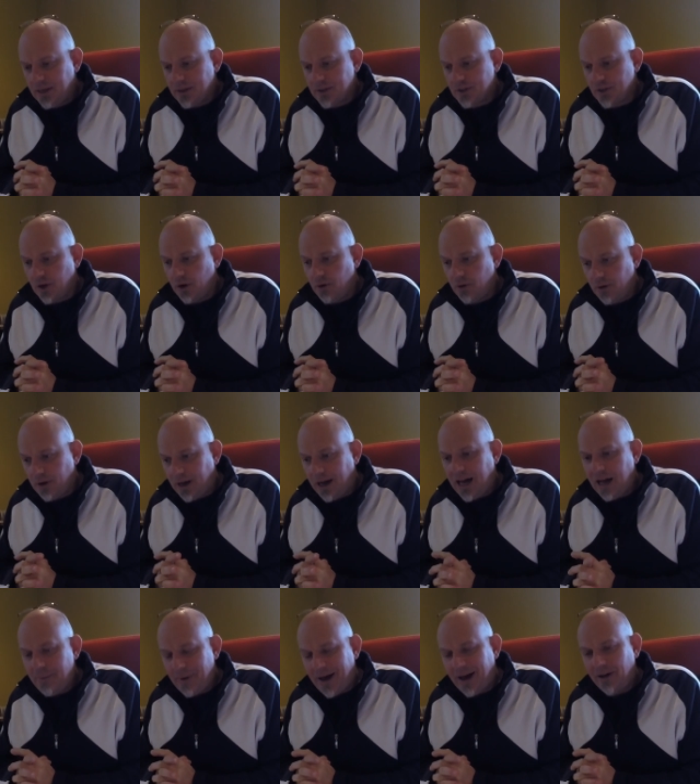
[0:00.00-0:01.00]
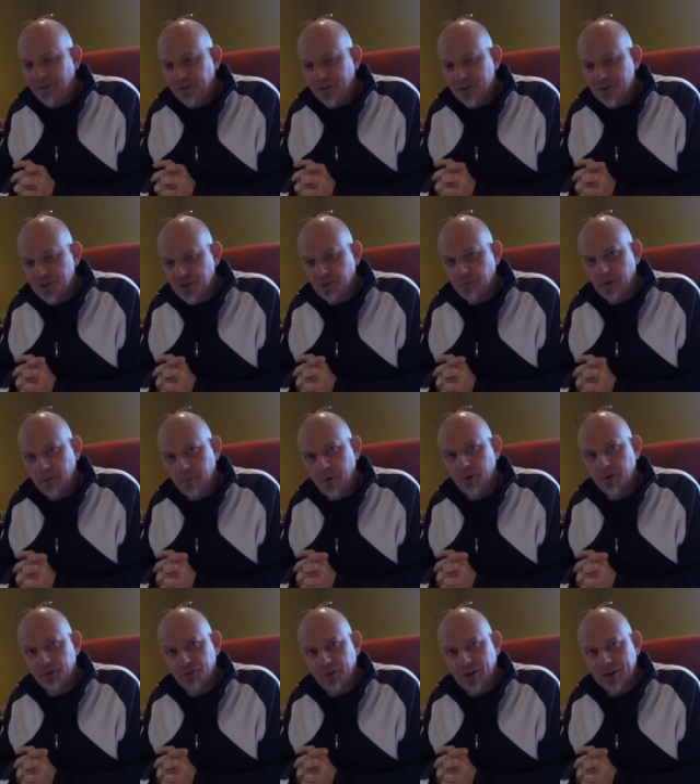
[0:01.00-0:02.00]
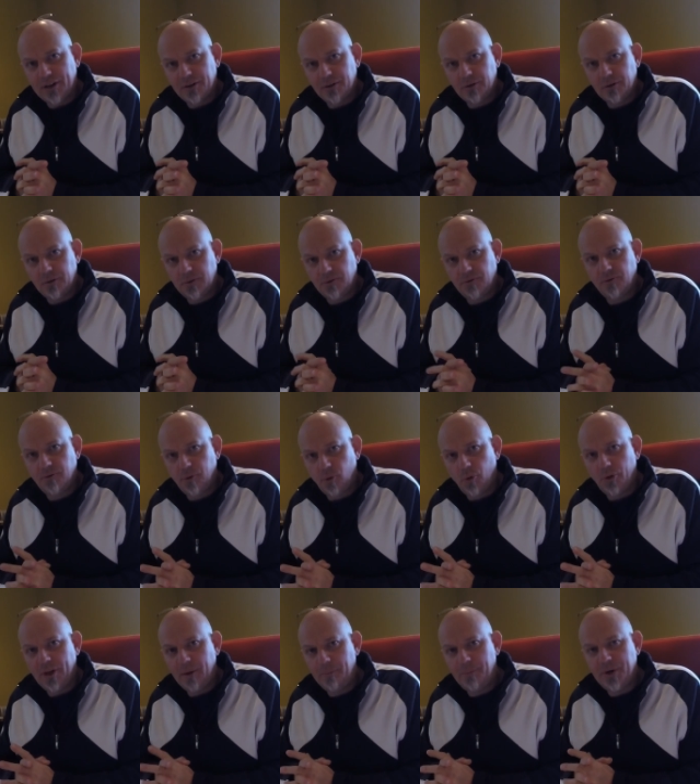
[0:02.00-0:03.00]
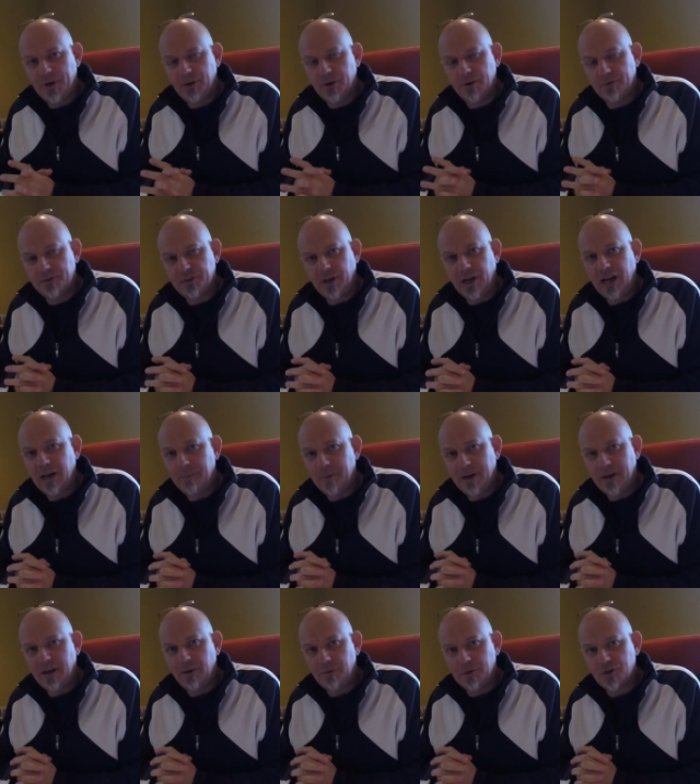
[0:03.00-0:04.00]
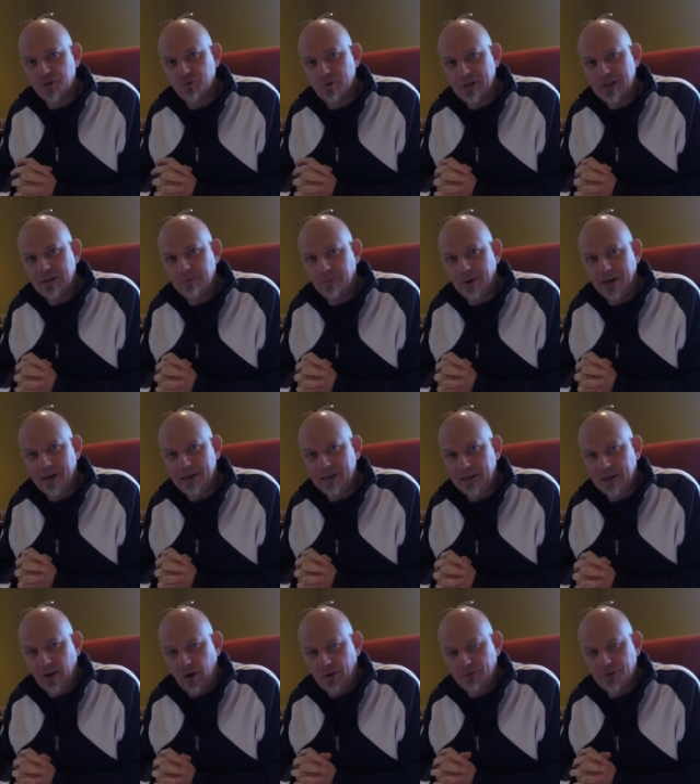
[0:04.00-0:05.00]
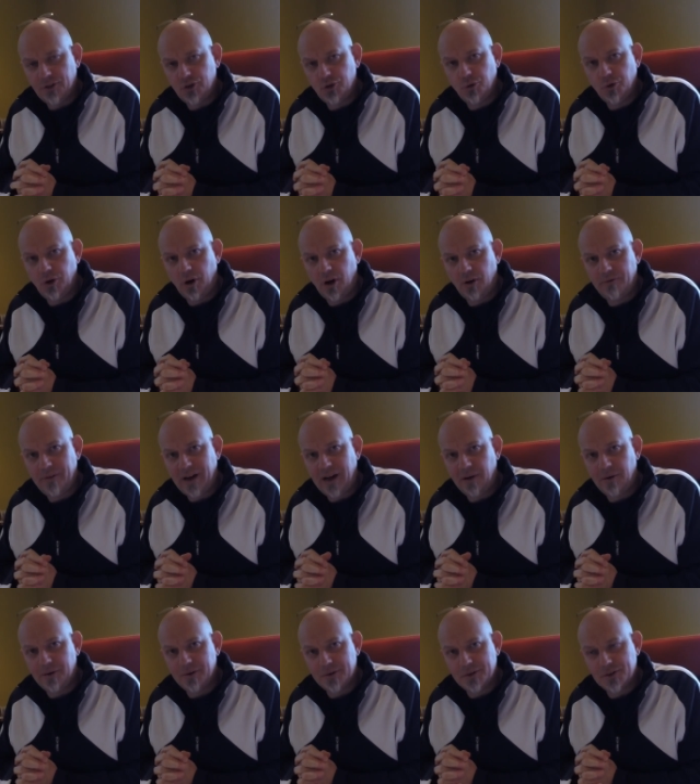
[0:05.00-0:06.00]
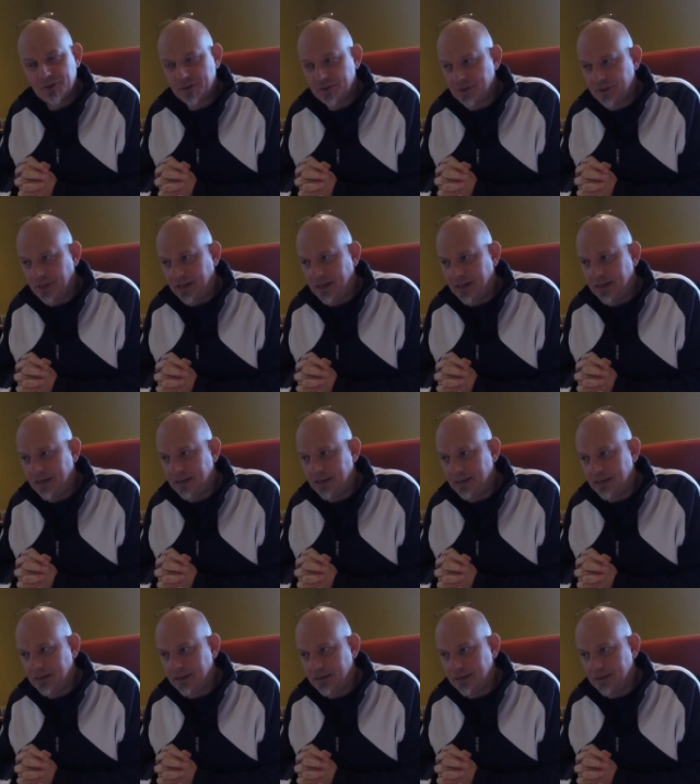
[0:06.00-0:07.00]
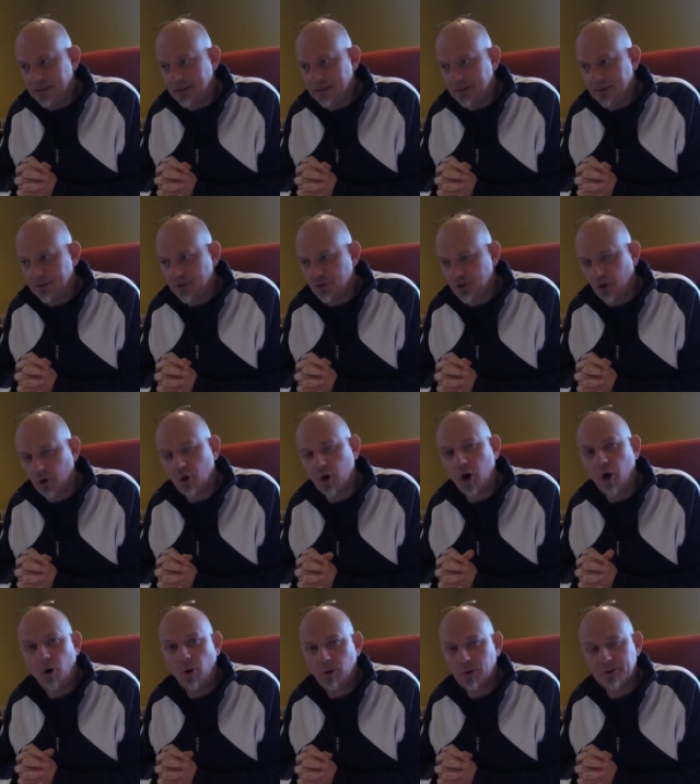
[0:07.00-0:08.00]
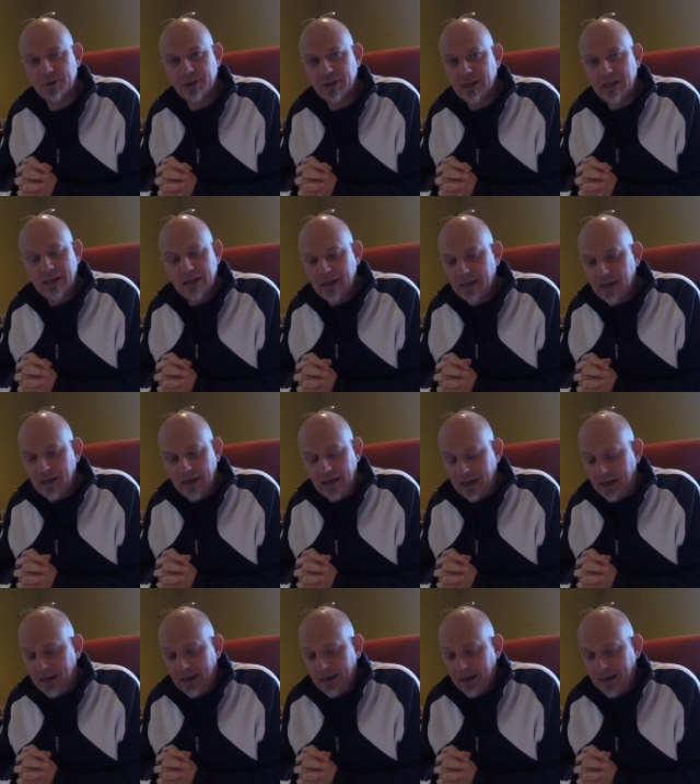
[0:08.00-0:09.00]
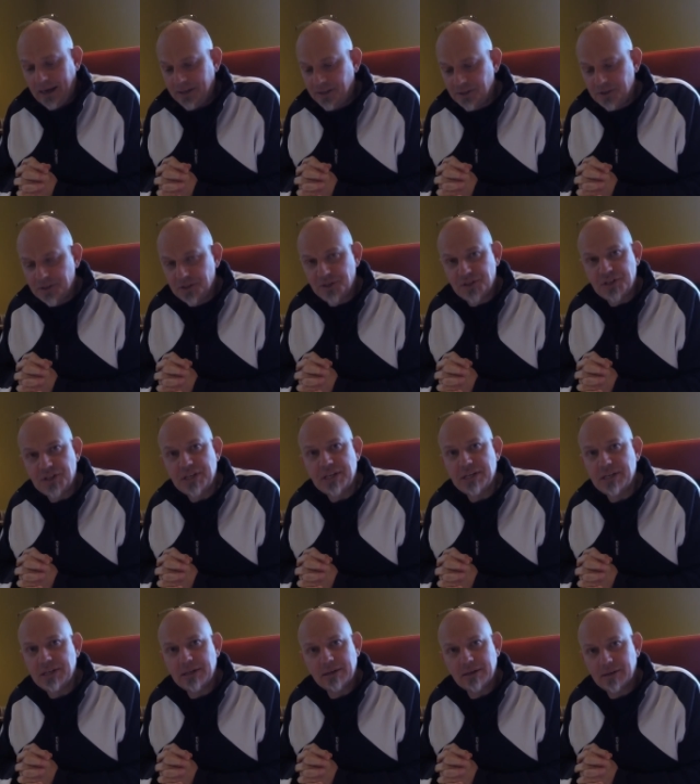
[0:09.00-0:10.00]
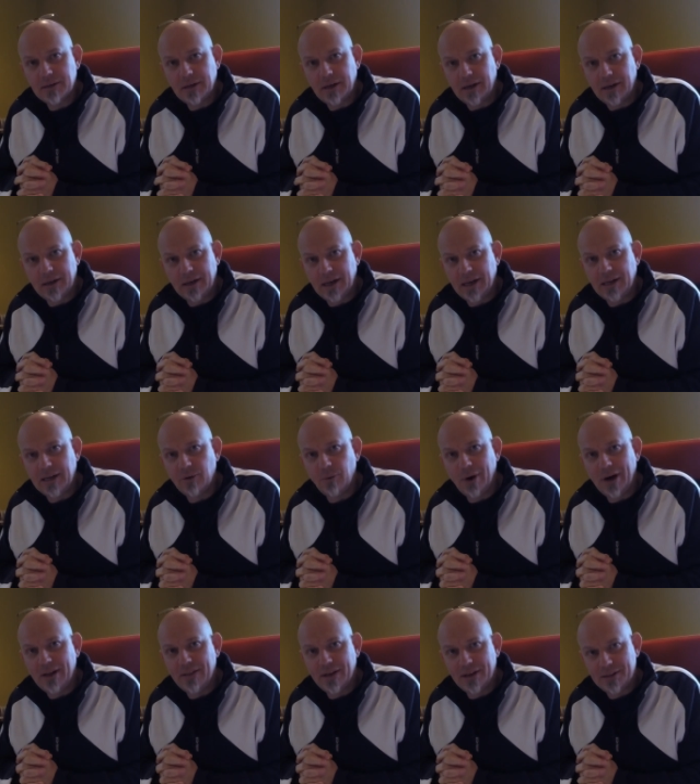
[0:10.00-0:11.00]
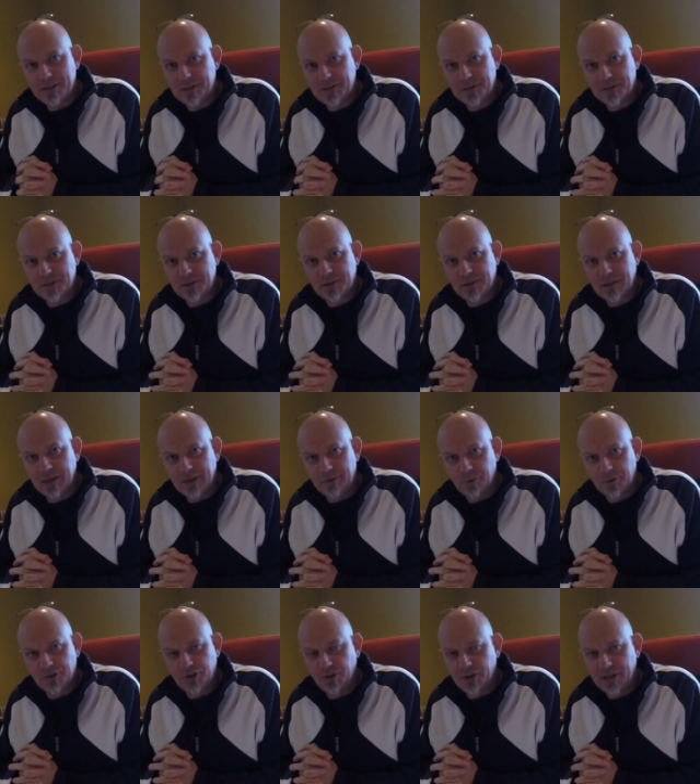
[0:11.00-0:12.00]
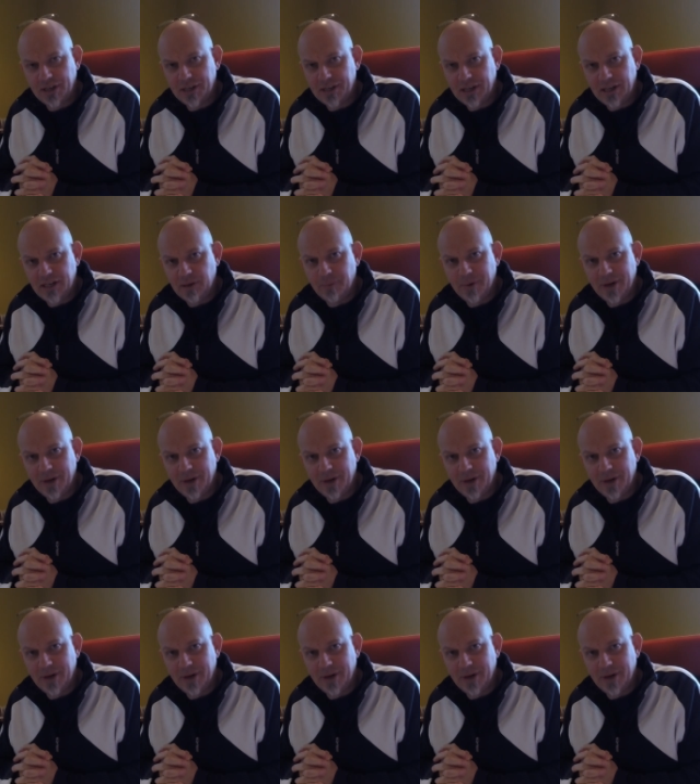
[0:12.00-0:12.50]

So I'm out there sitting on my motorcycle for that period of time, and I was really, after 2.5 hours, so cold, I didn't see any way that it was going to get any